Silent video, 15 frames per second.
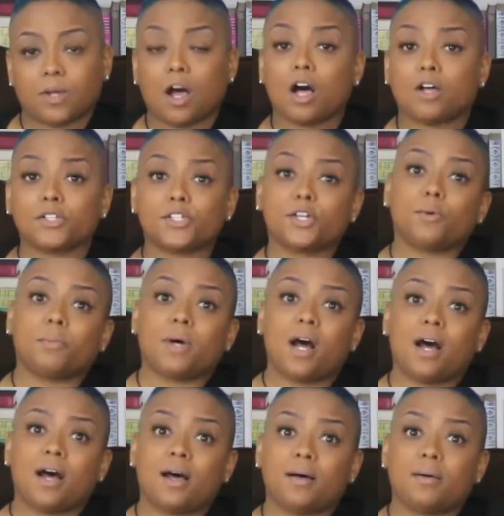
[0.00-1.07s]
also
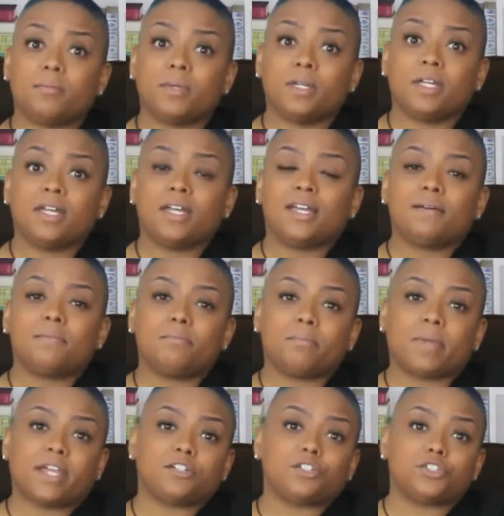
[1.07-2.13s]
mom
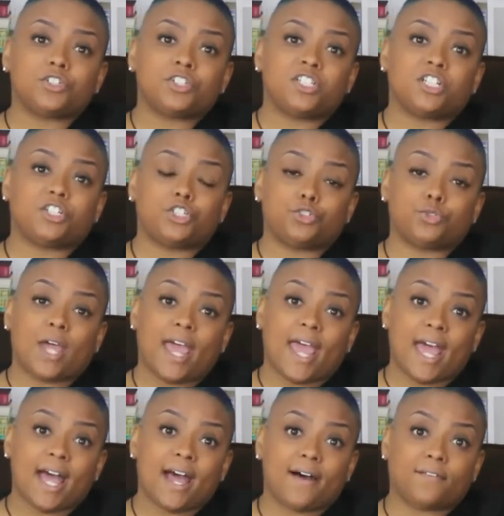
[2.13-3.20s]
make sure that you
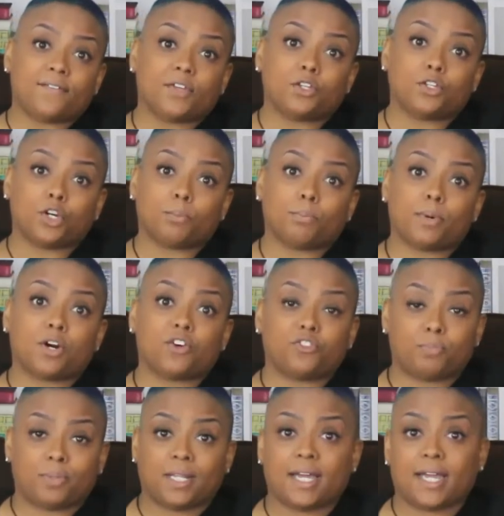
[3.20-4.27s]
have your
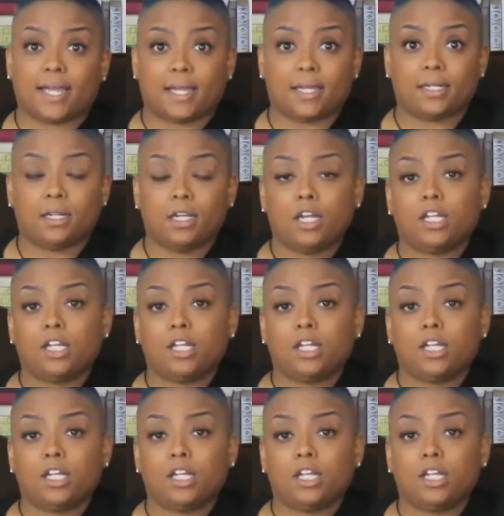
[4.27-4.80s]
birth plan